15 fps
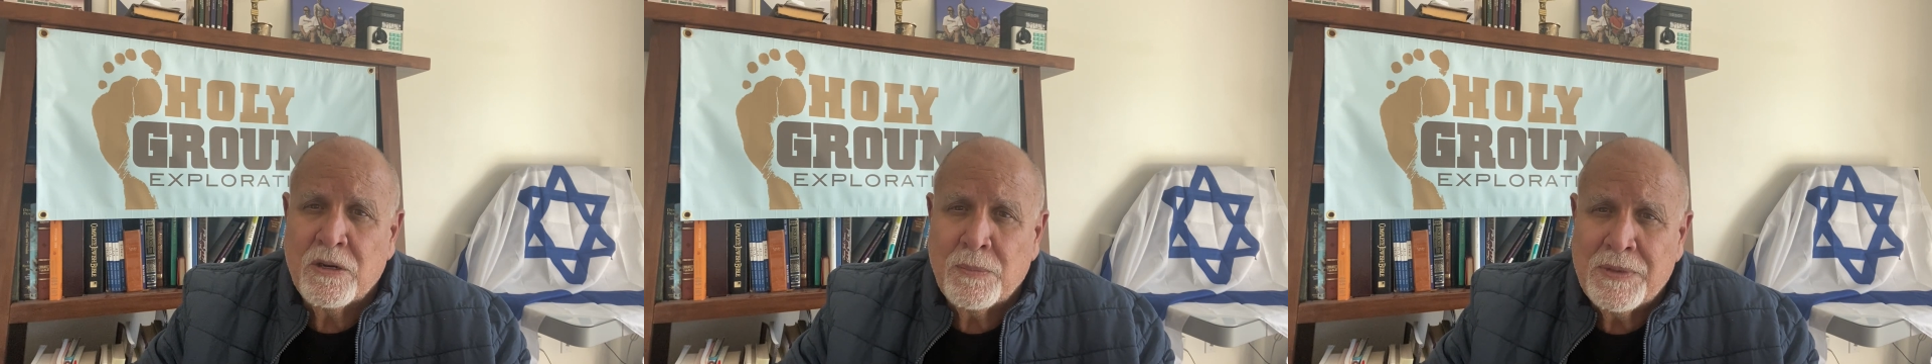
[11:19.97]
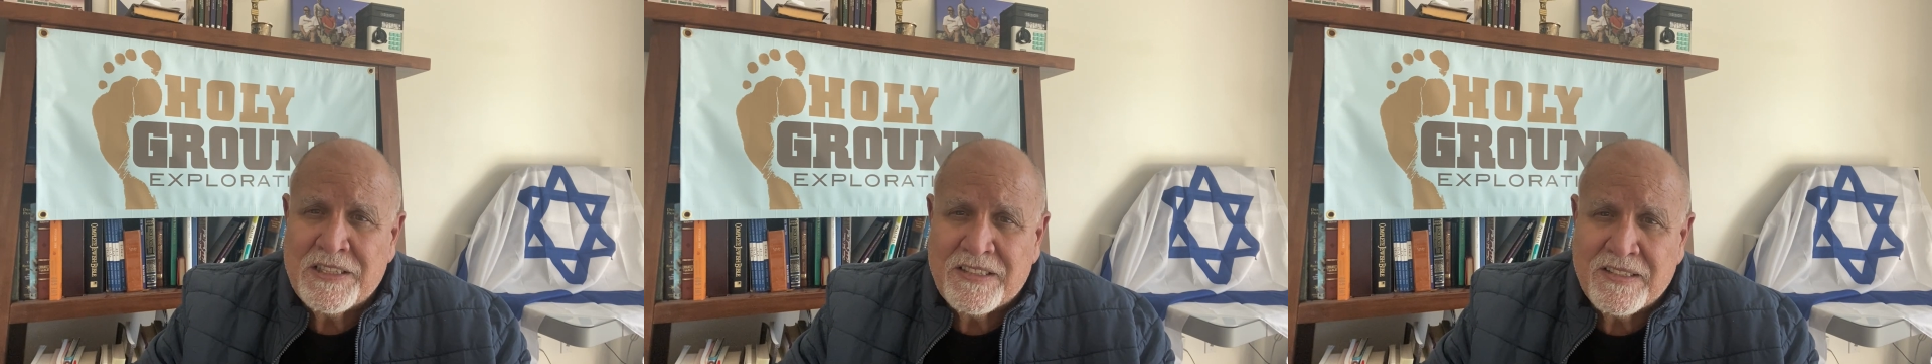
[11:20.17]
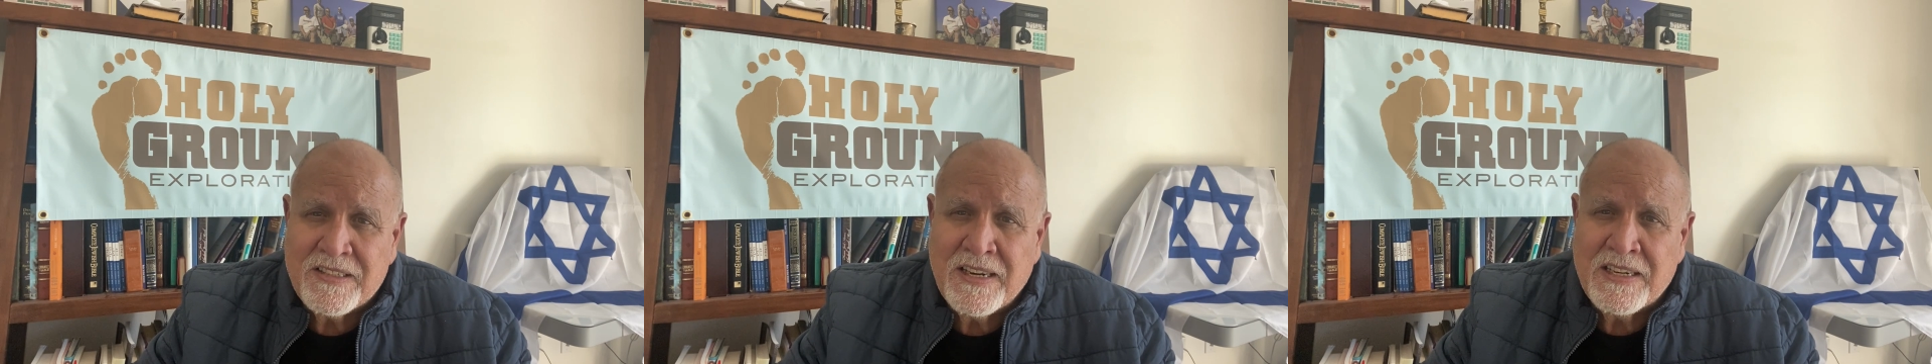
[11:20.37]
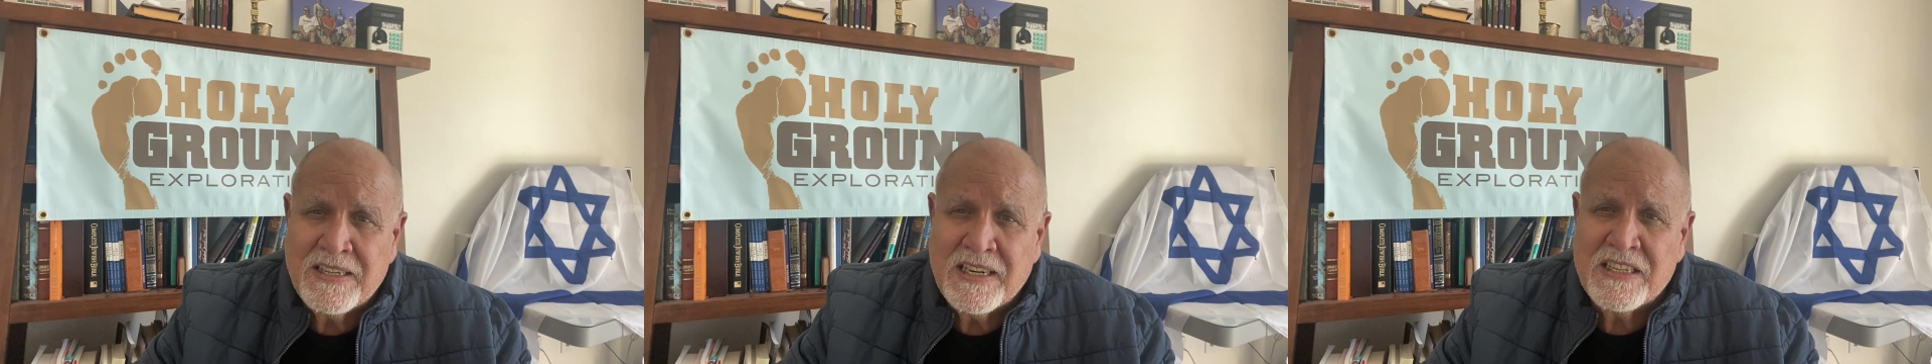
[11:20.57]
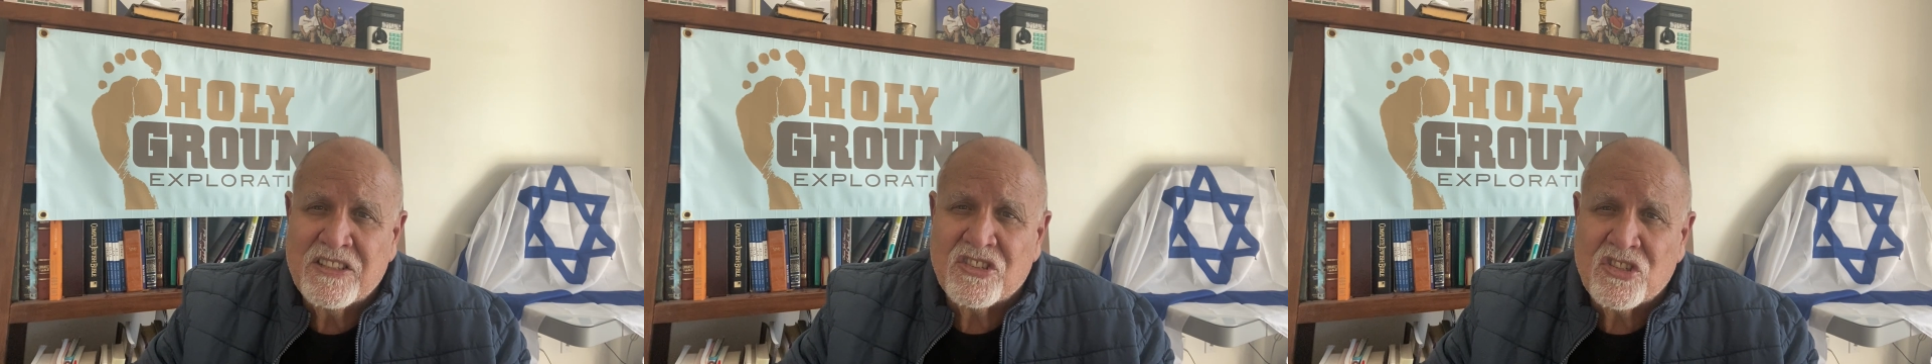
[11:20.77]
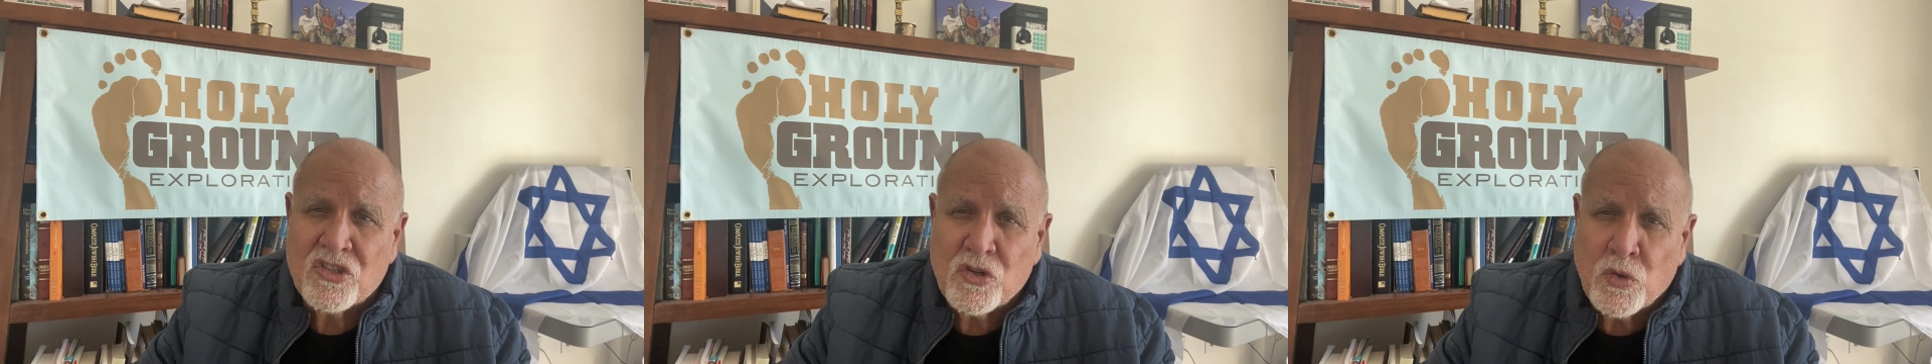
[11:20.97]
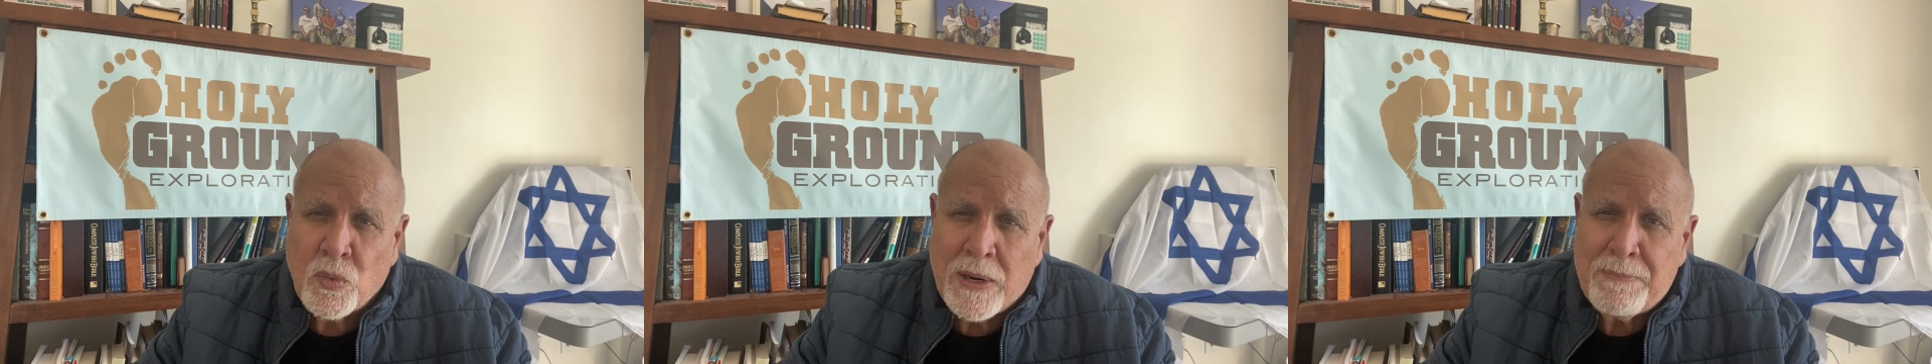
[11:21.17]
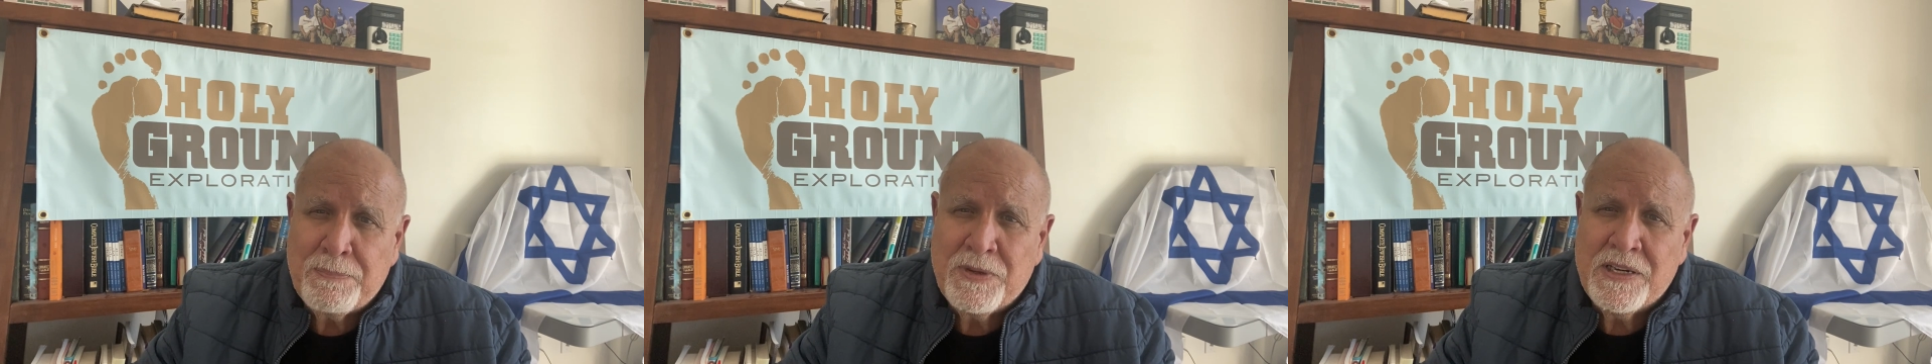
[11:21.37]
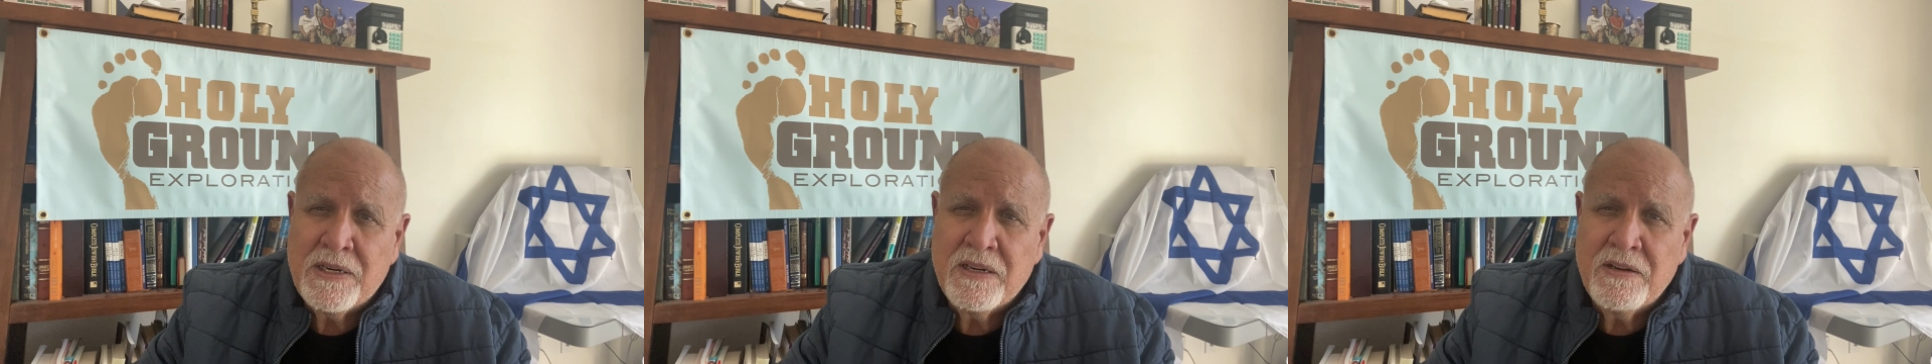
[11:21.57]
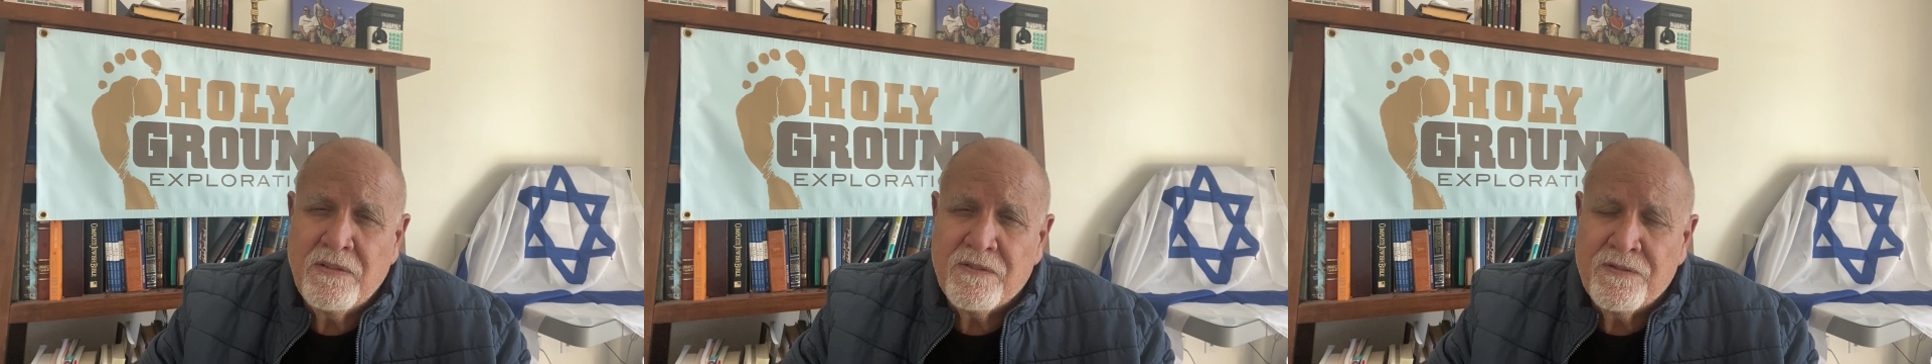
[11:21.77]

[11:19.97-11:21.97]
to be sending scripted